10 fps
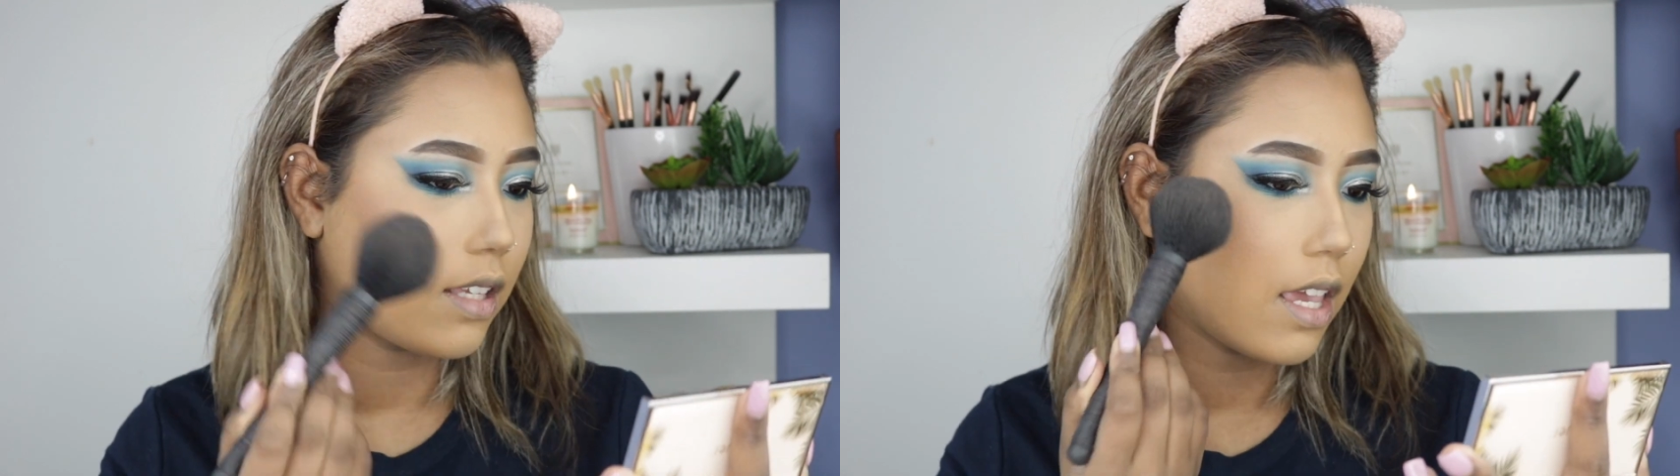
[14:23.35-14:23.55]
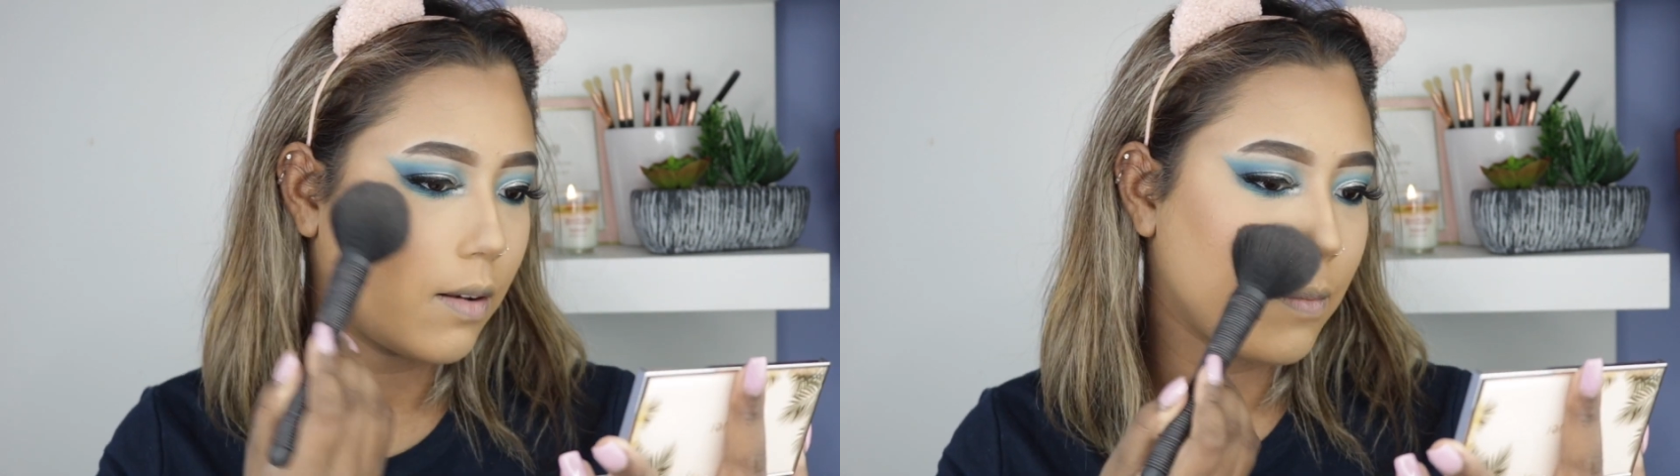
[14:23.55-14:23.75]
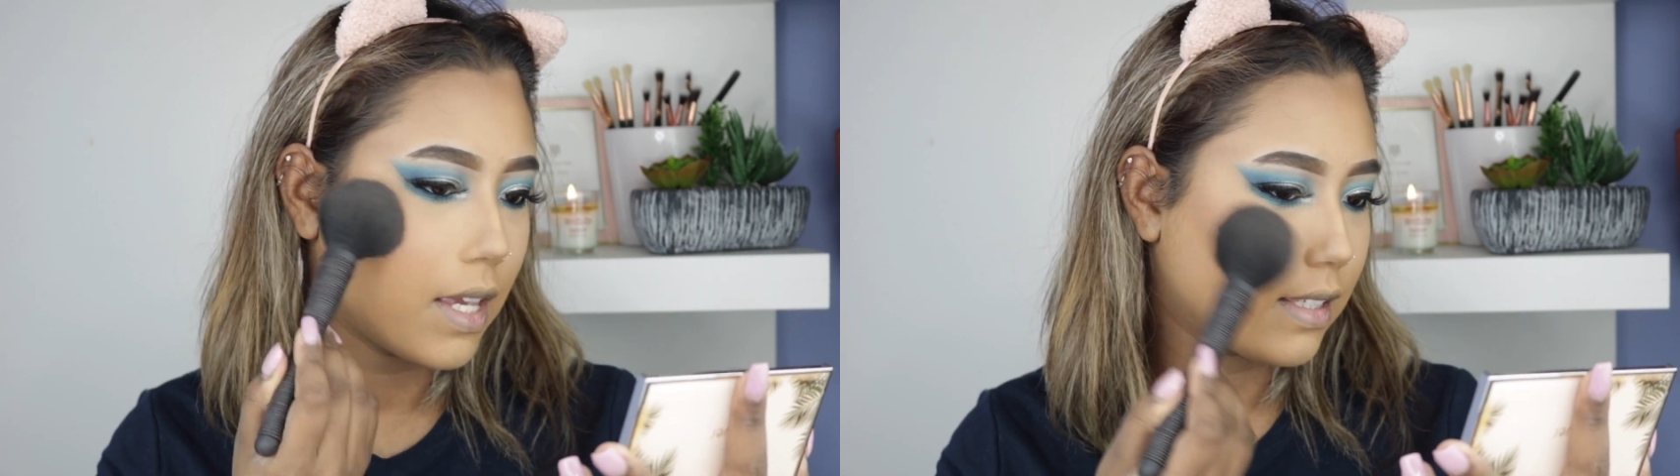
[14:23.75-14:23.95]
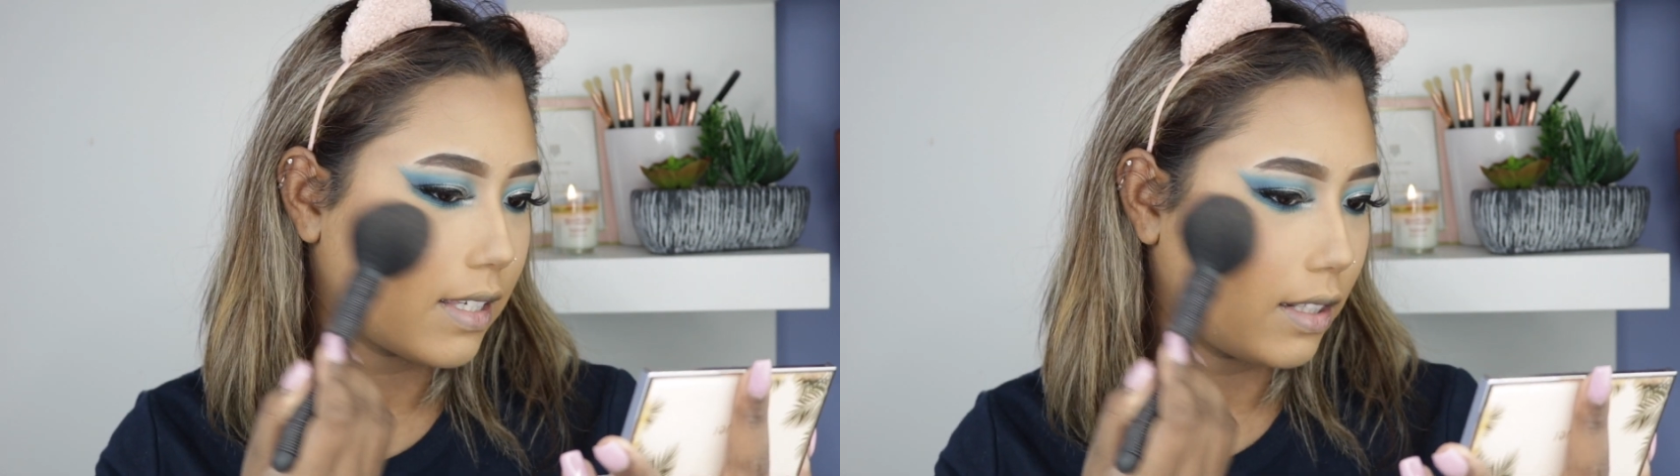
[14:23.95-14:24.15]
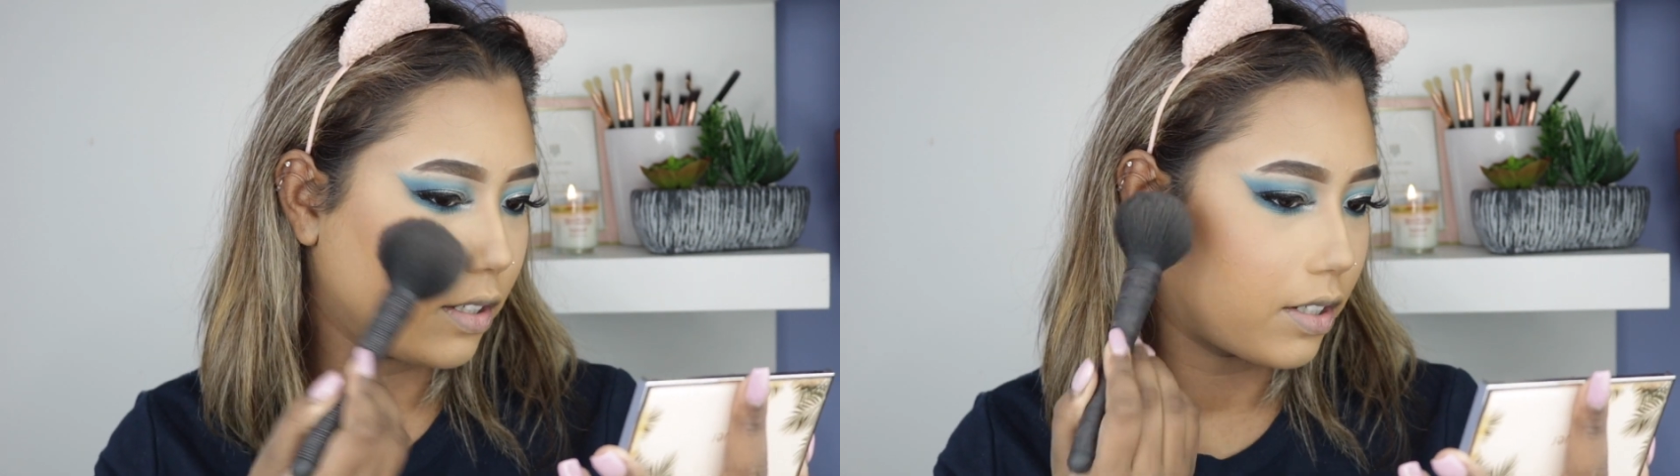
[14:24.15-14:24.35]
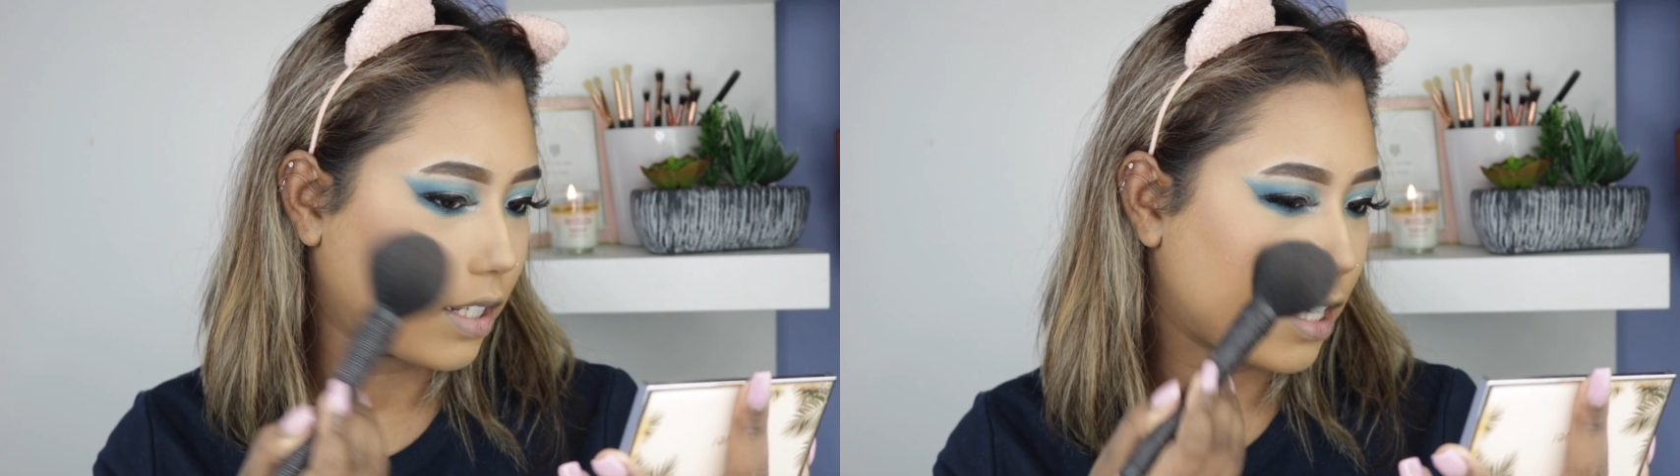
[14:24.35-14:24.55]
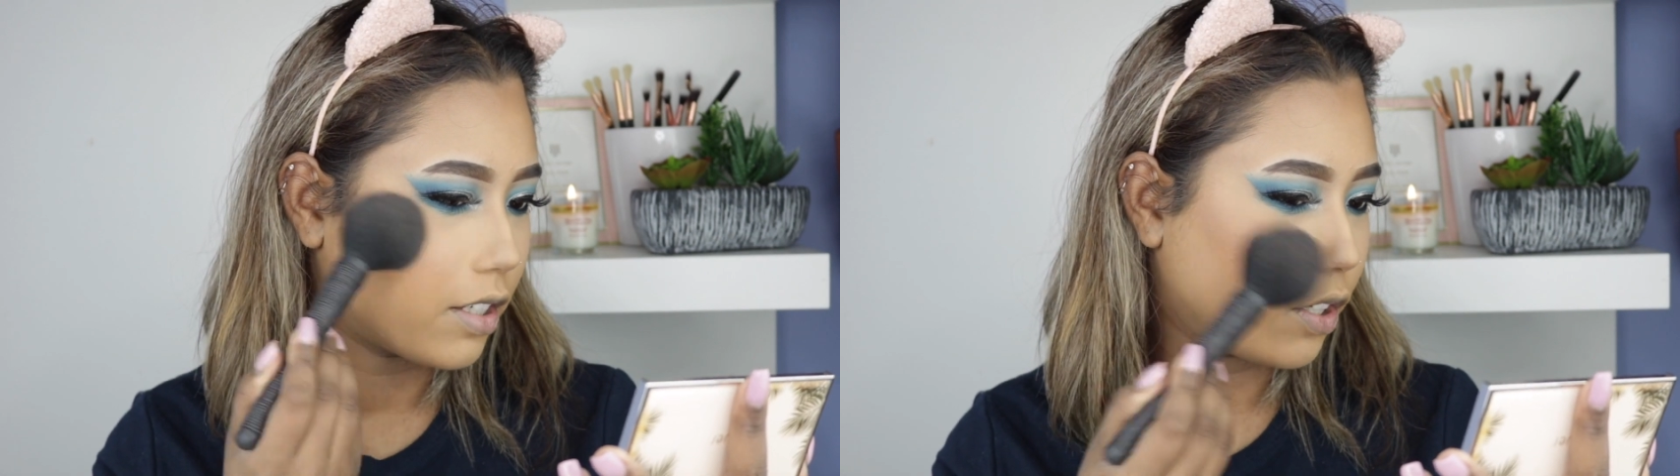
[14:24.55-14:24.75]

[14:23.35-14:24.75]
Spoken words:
it makes it look like